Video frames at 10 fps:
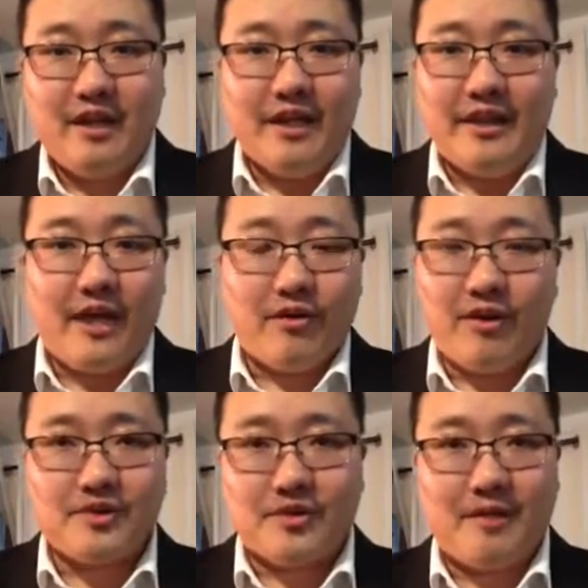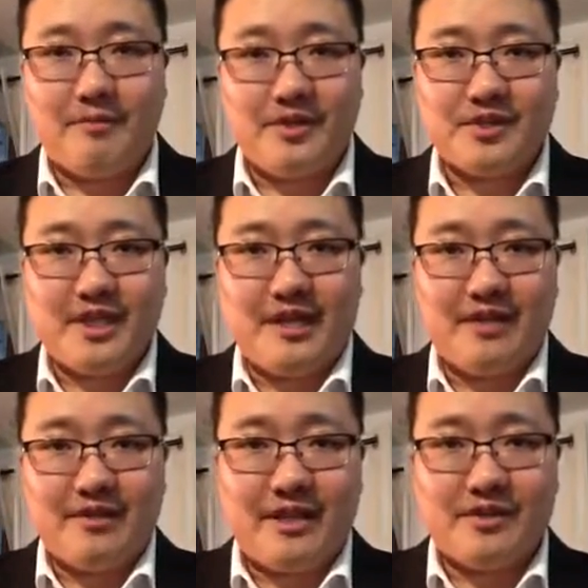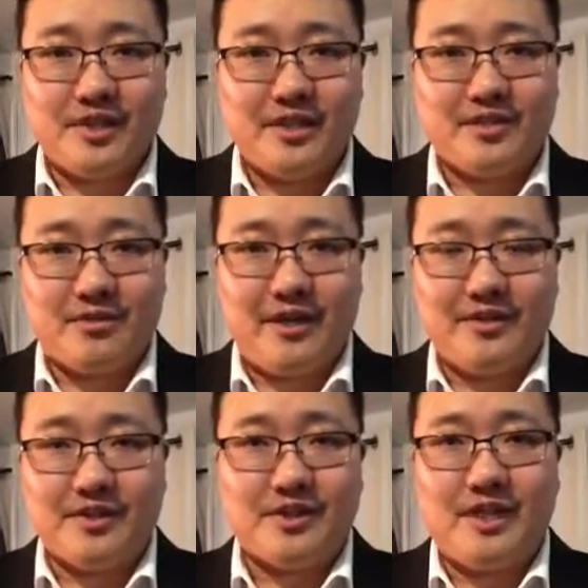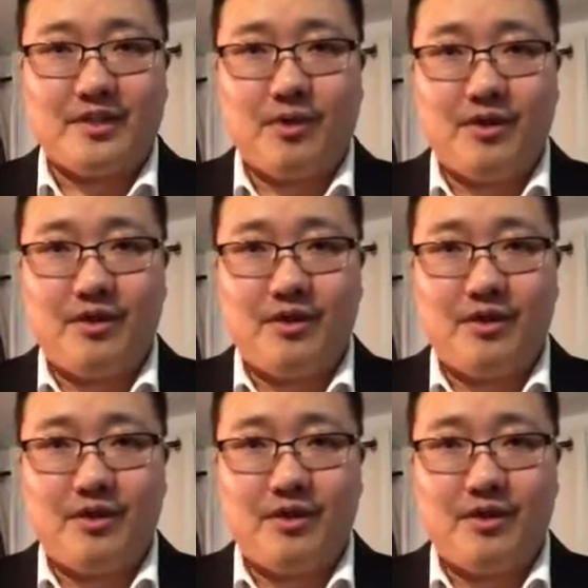Now laws are able to decide. Now states are allowed to decide what